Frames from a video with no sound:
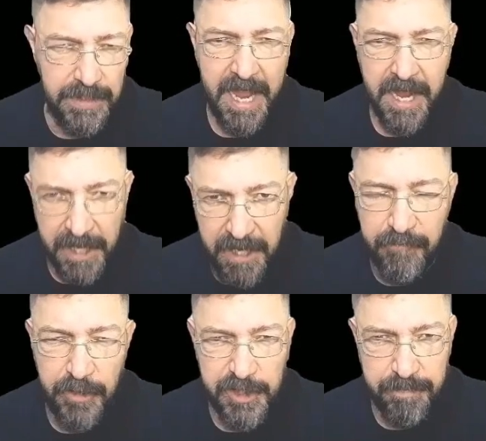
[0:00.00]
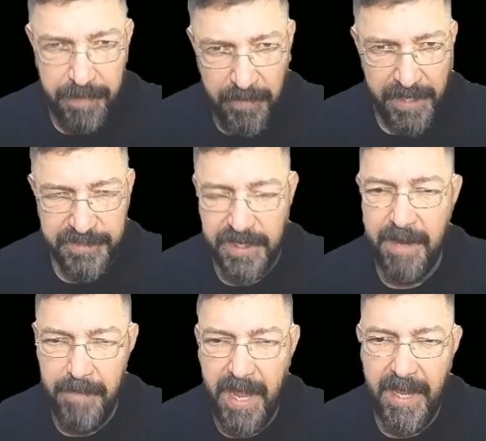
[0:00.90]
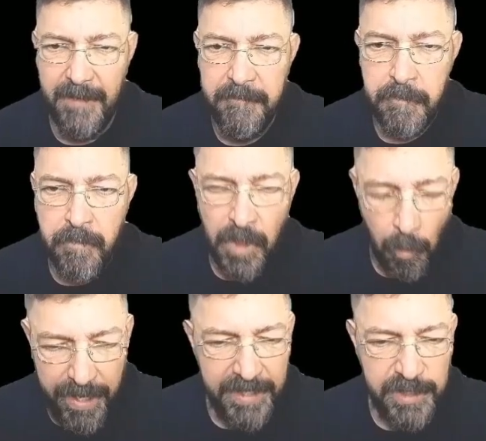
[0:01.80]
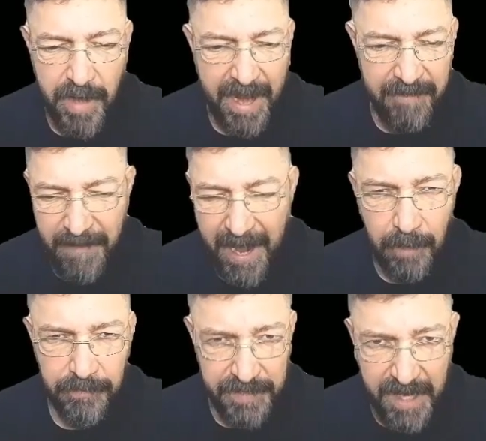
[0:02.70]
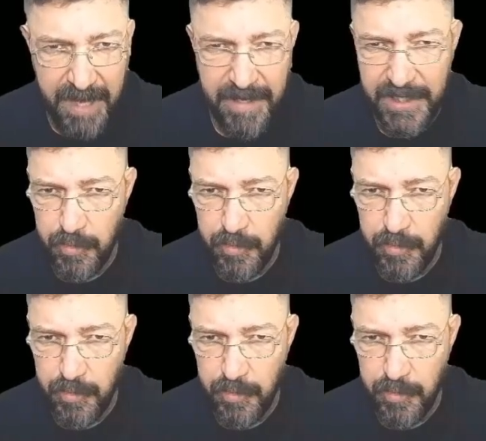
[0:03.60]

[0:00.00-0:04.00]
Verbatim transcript: evil spirits. Amen. We drive out demons.